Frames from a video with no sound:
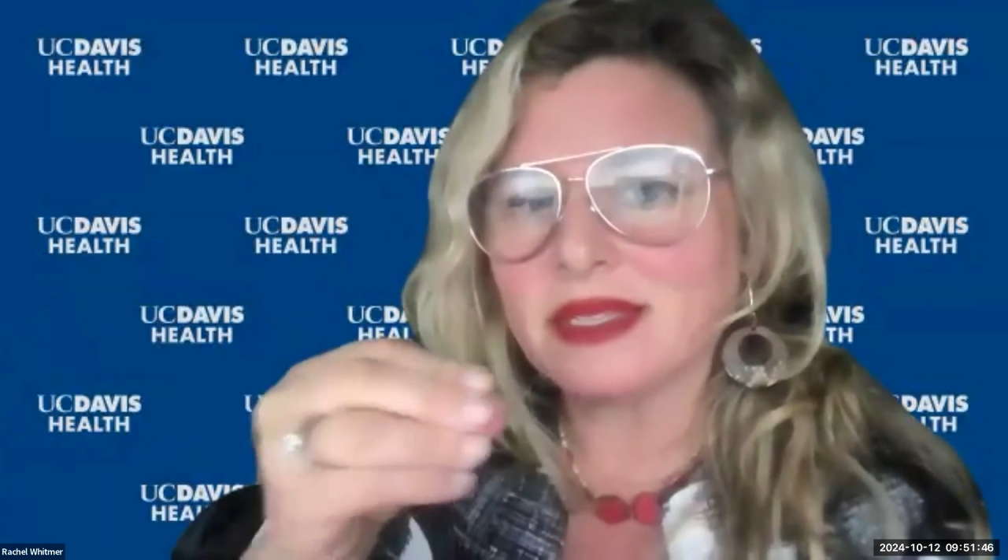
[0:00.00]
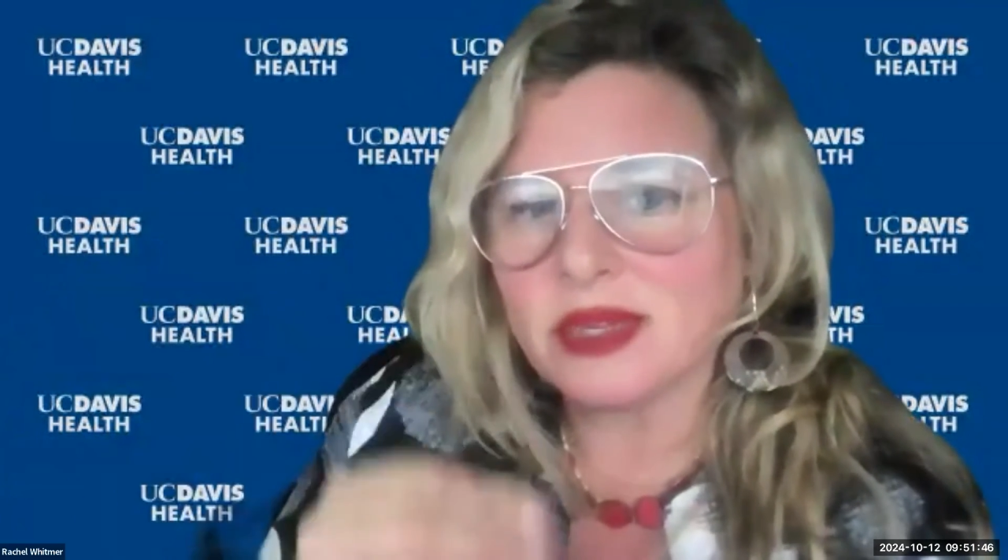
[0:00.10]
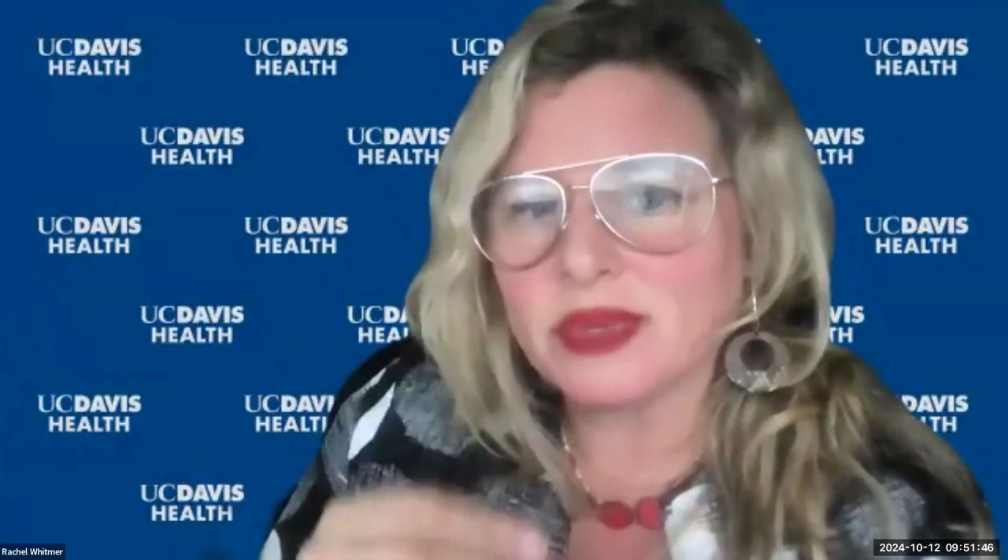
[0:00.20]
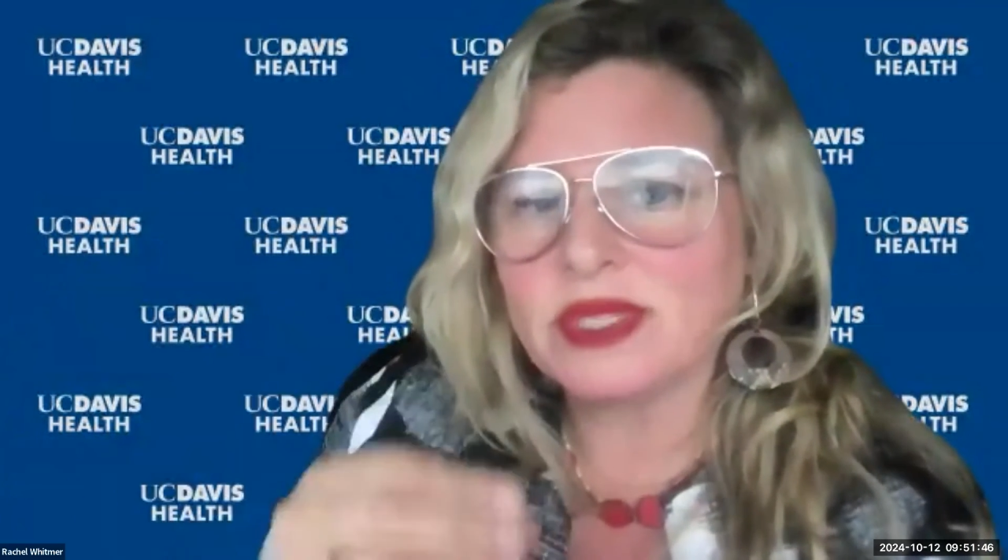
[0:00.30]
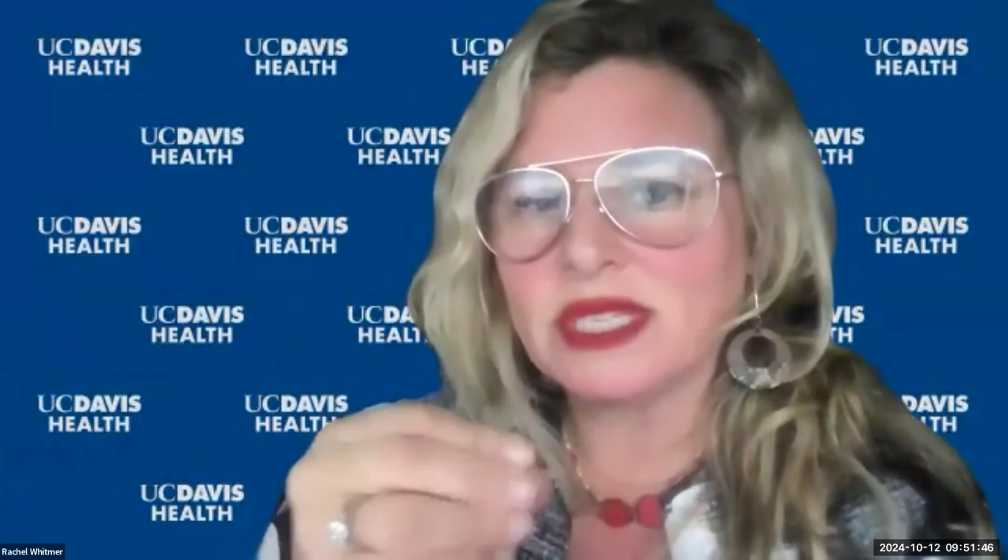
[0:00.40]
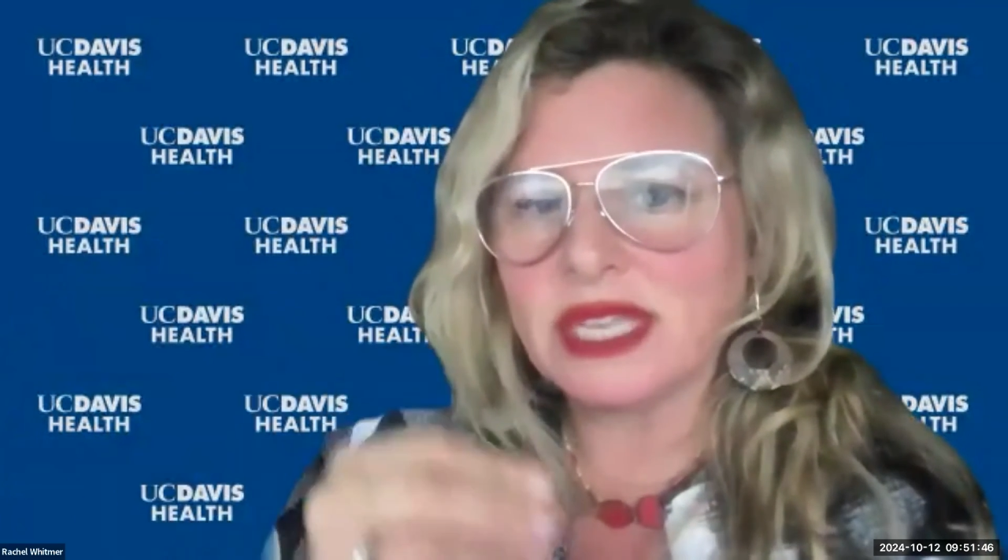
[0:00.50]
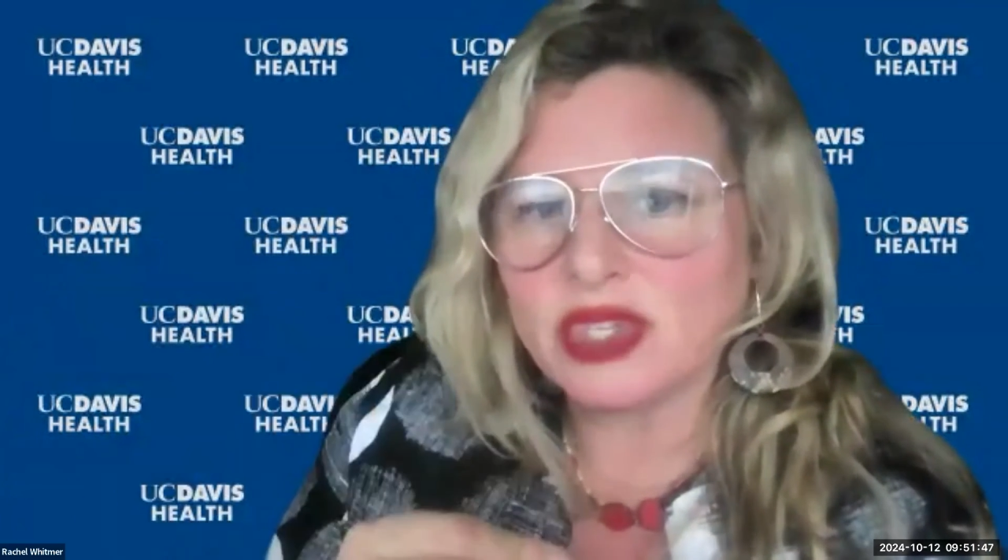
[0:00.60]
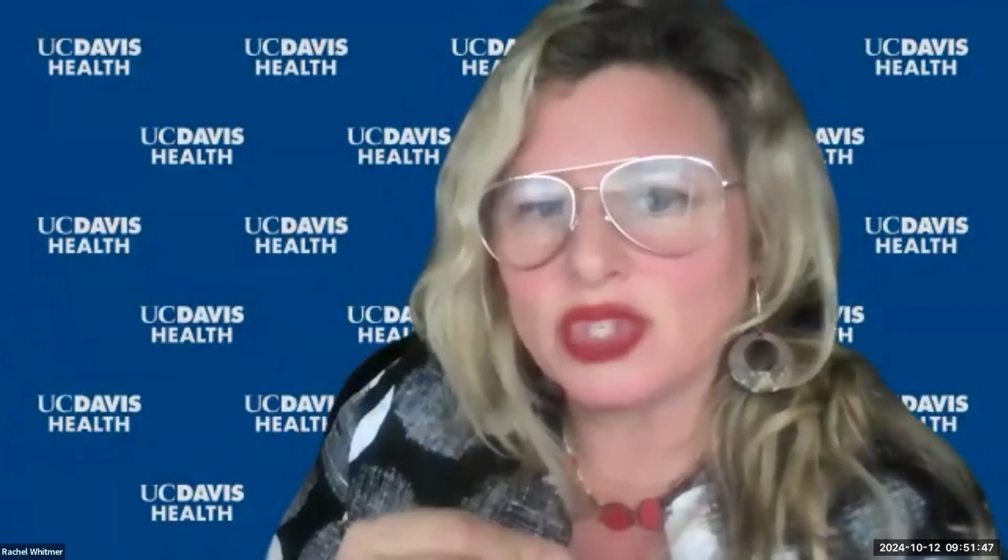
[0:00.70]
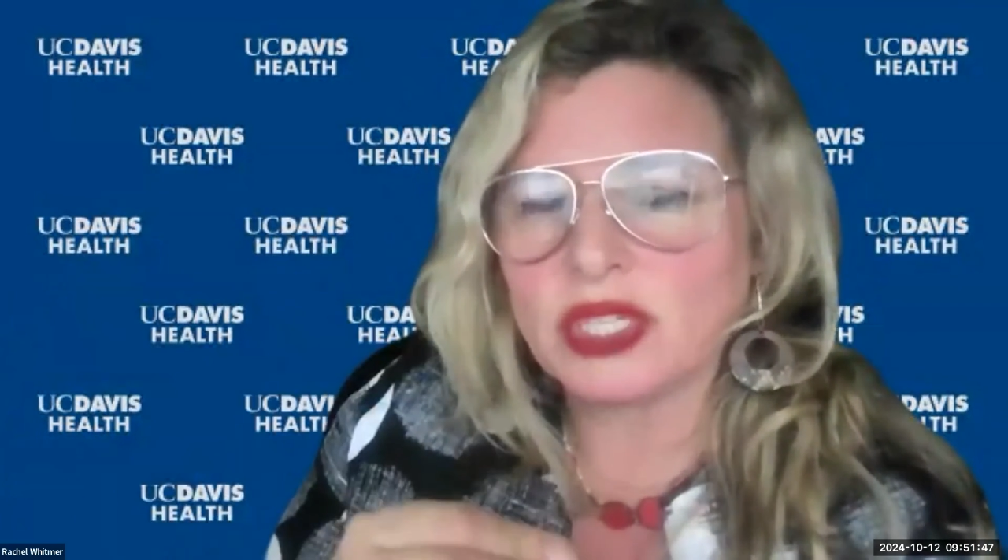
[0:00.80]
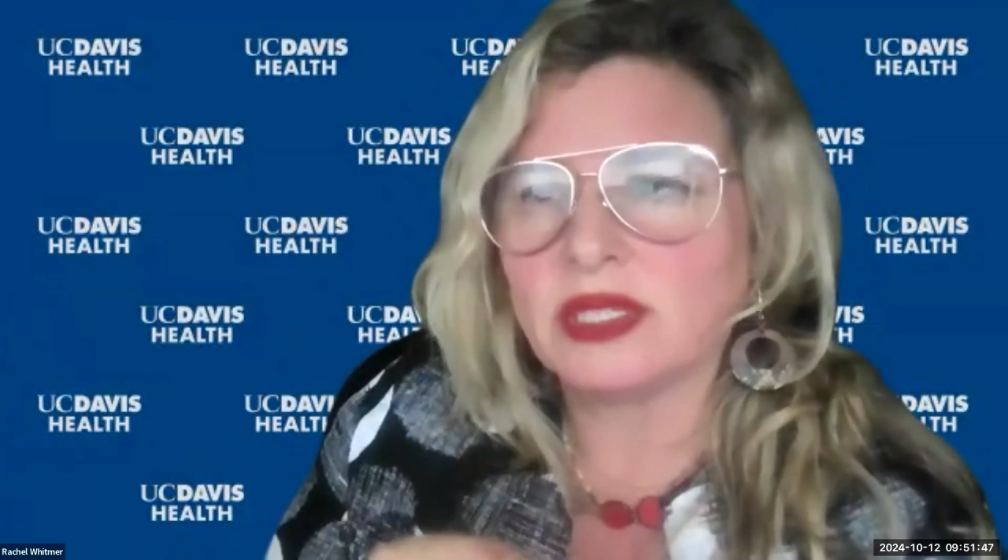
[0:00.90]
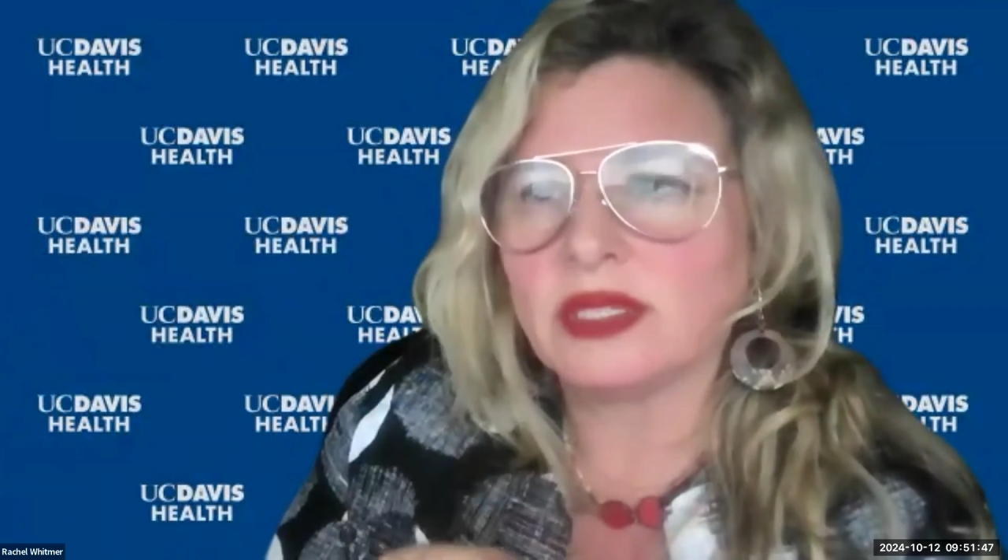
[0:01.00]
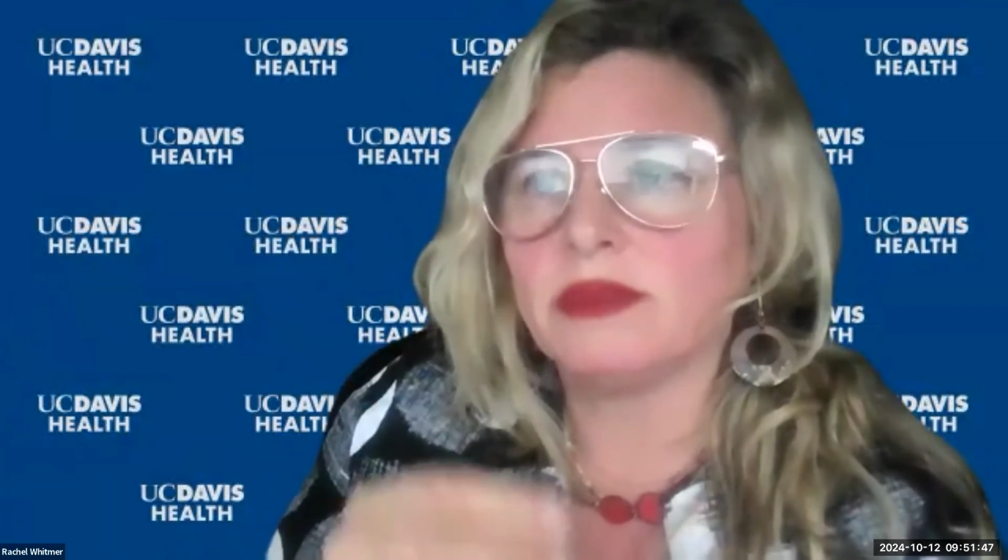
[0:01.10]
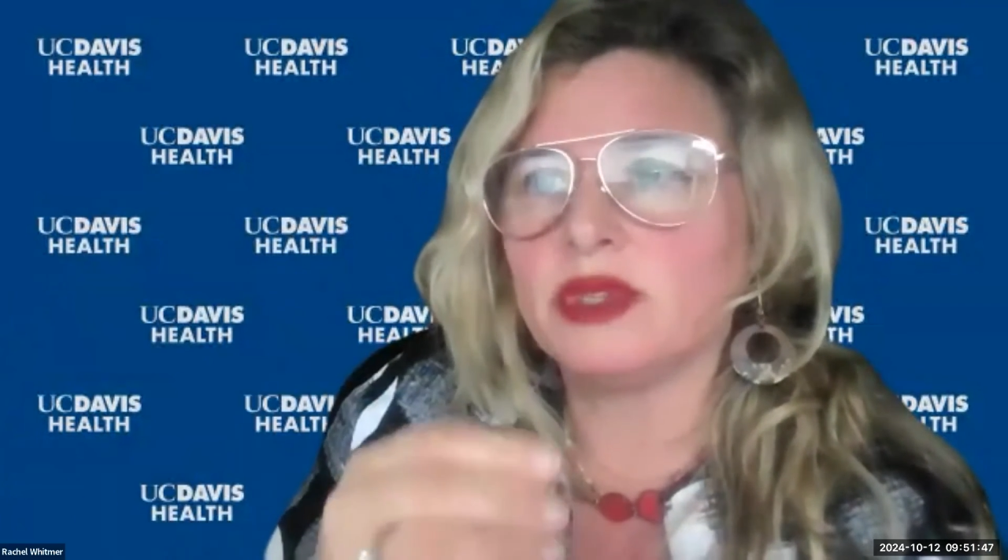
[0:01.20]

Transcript: association